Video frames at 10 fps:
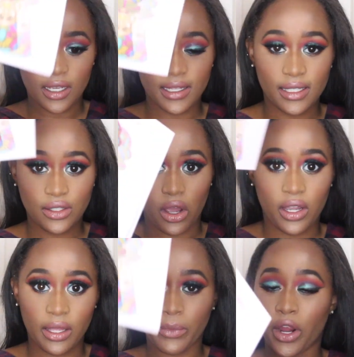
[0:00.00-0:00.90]
because I saw
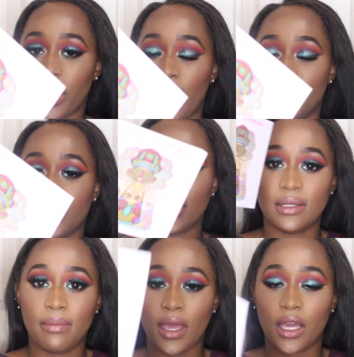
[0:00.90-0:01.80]
Kim
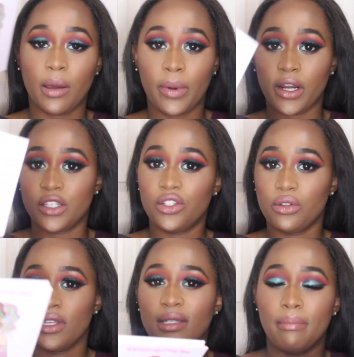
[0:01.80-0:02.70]
Kardashian's makeup artist
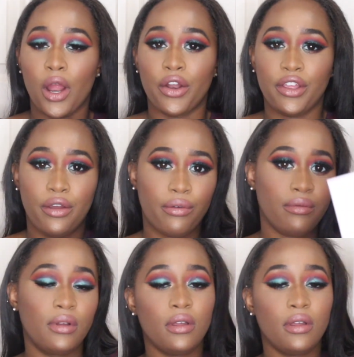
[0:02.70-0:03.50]
do this, Mario,